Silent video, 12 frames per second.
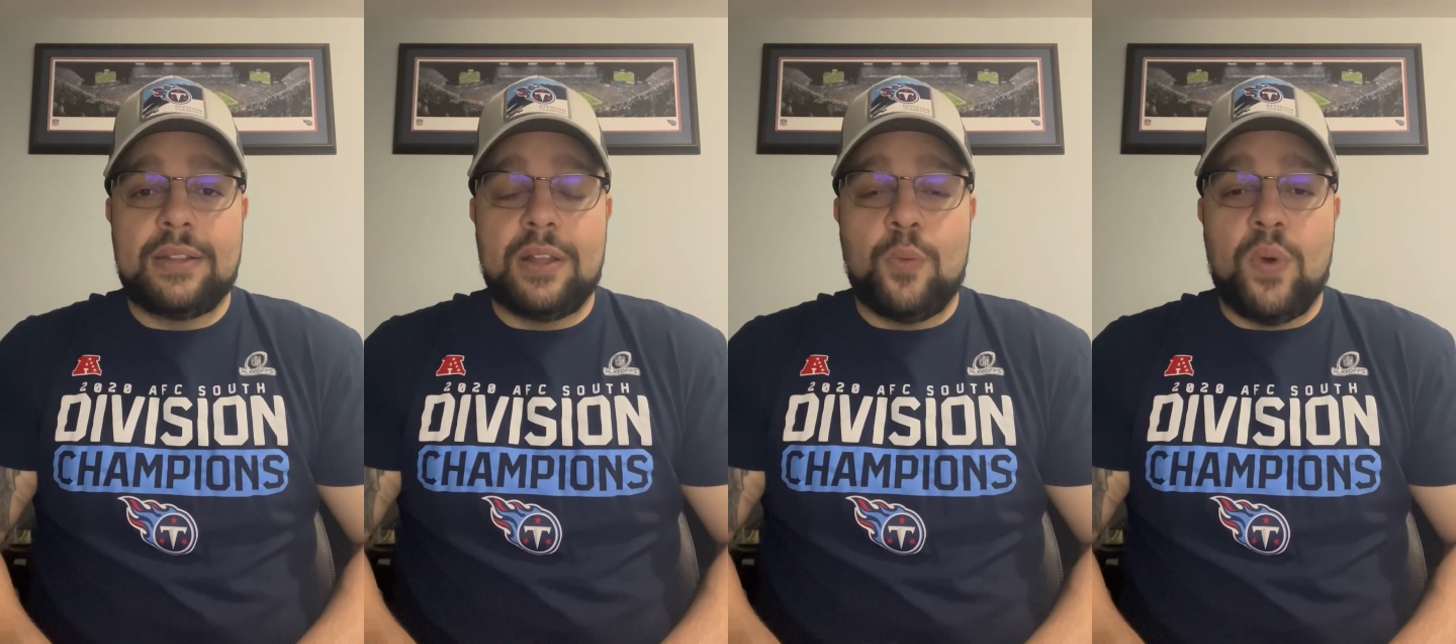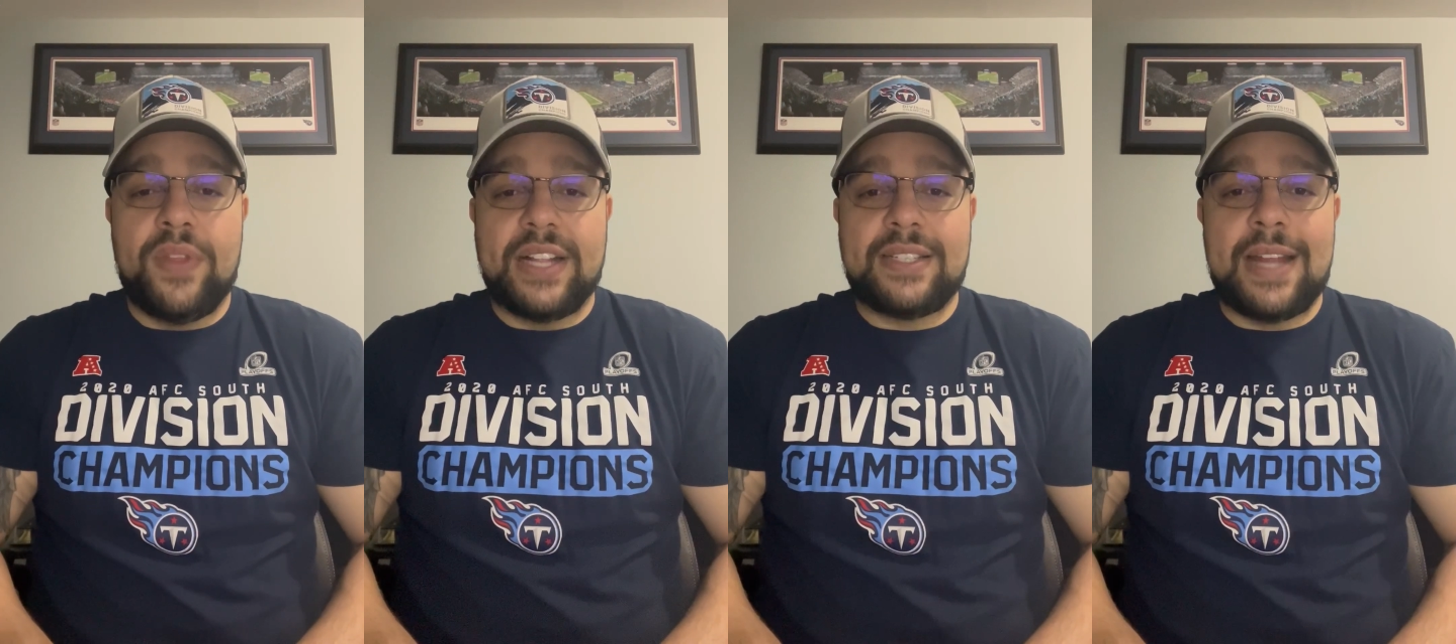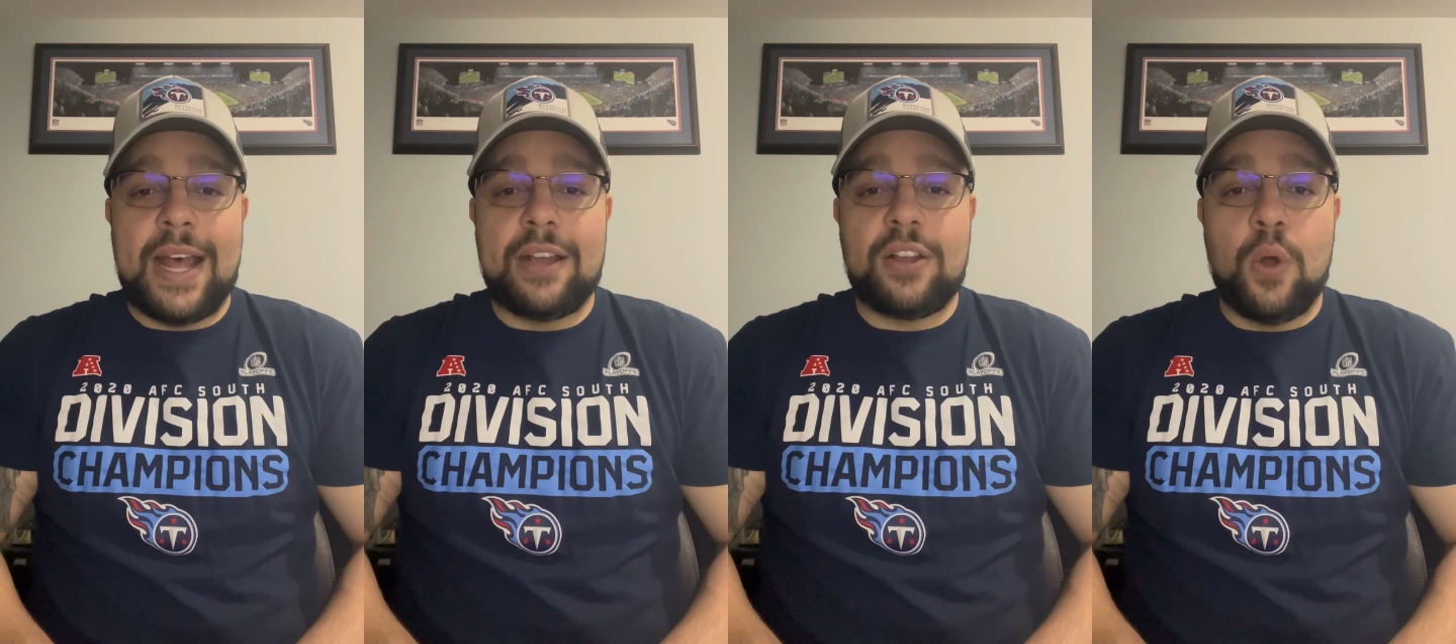One that's
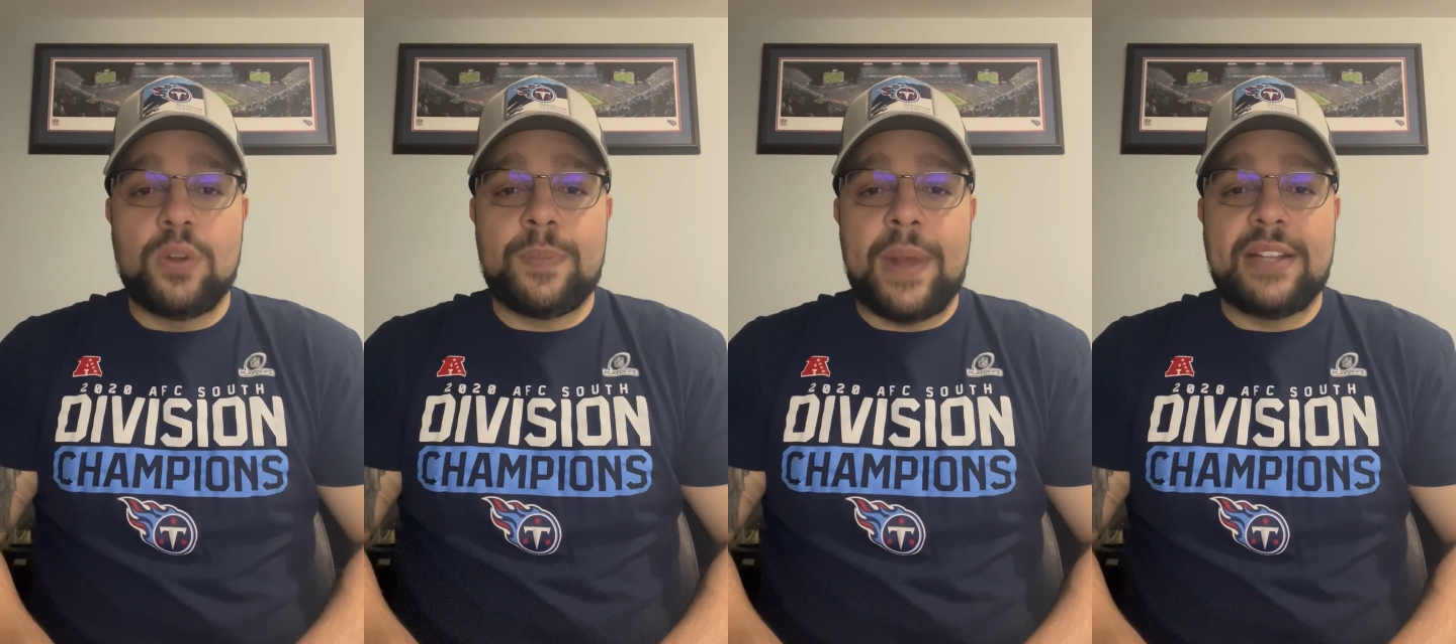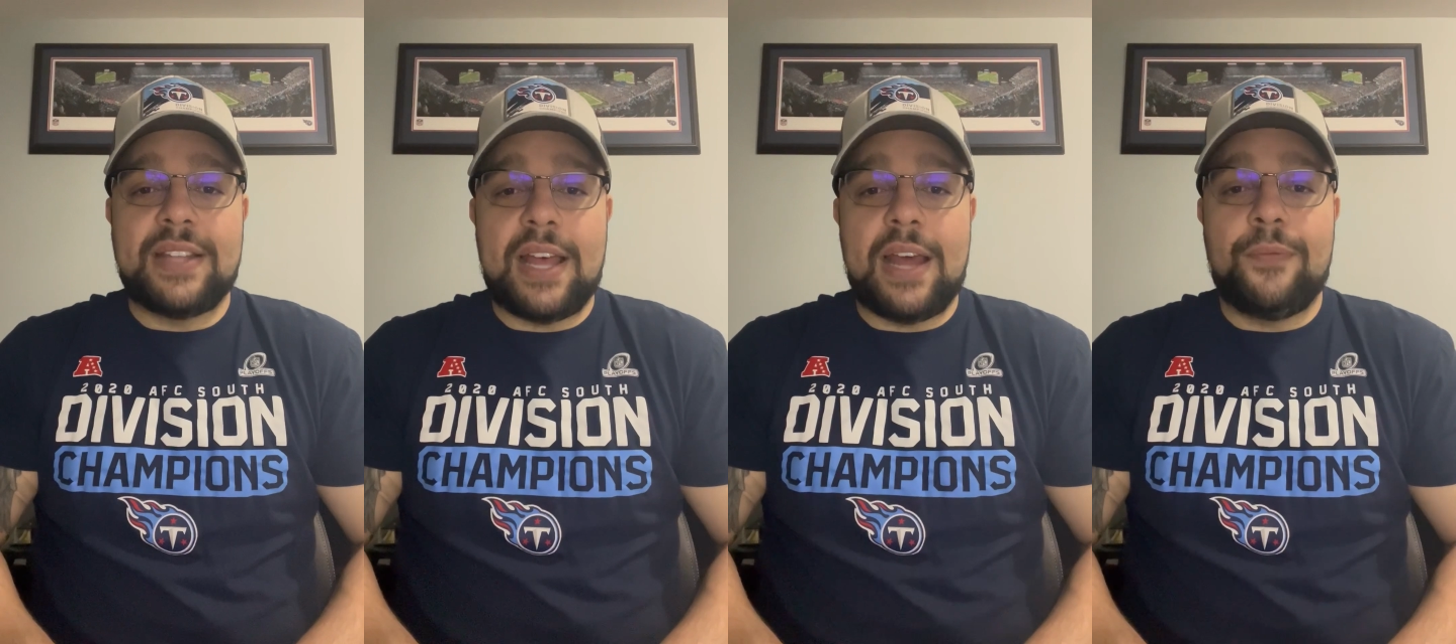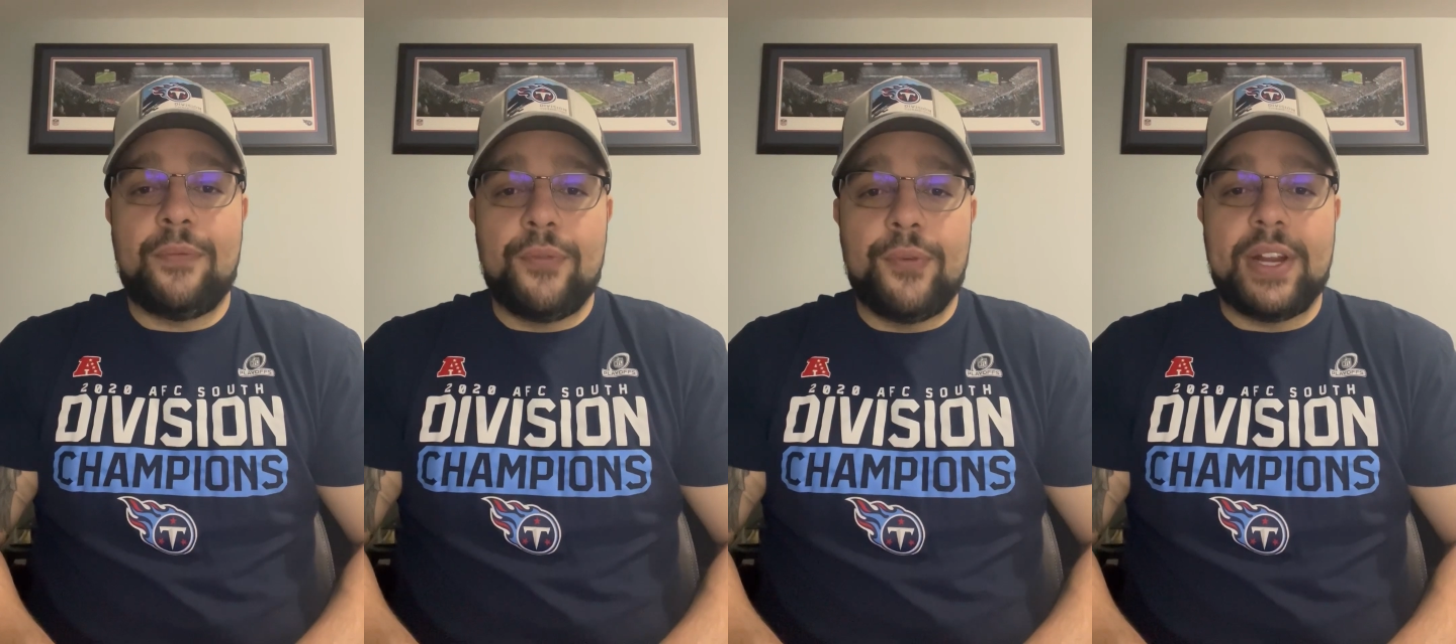not coached by Todd
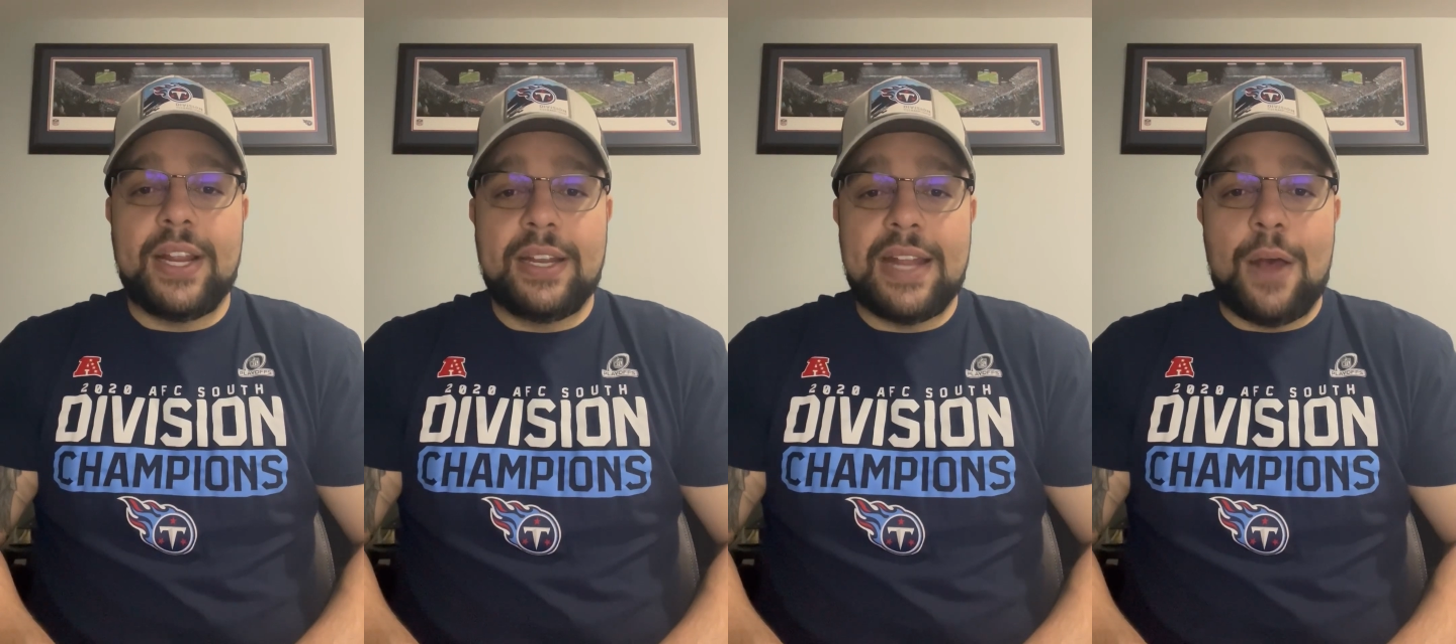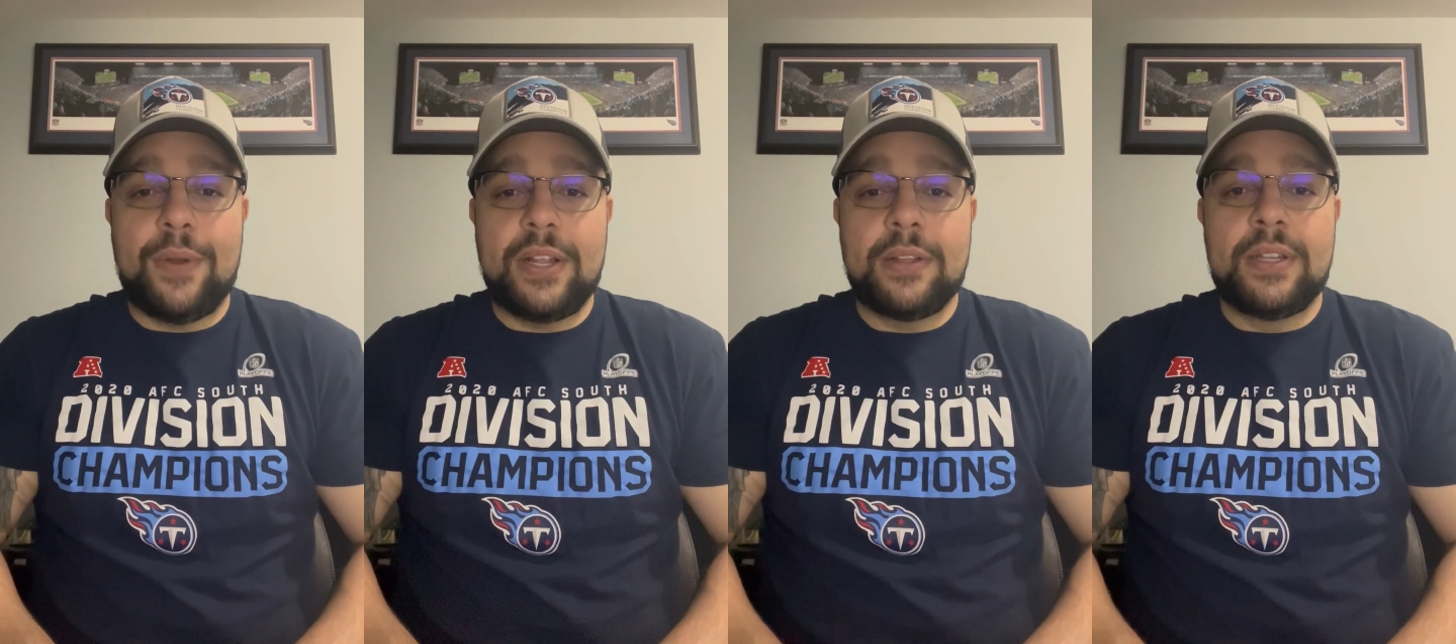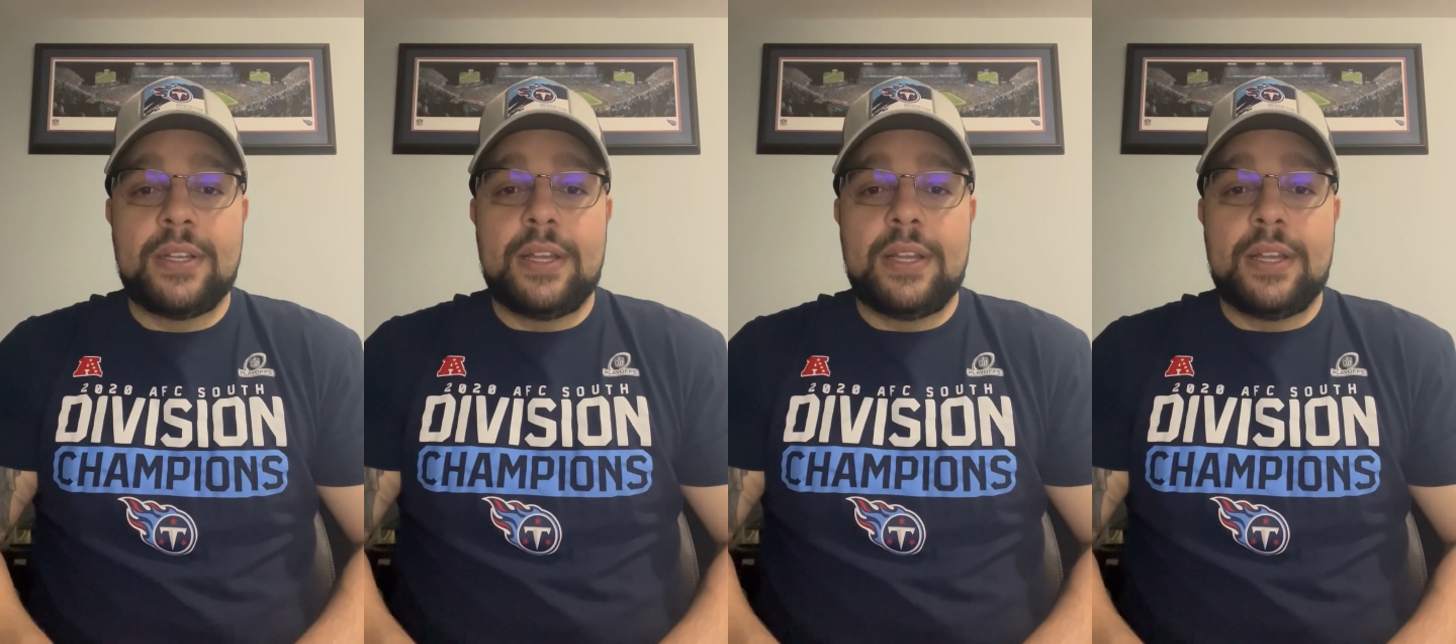freaking Downing.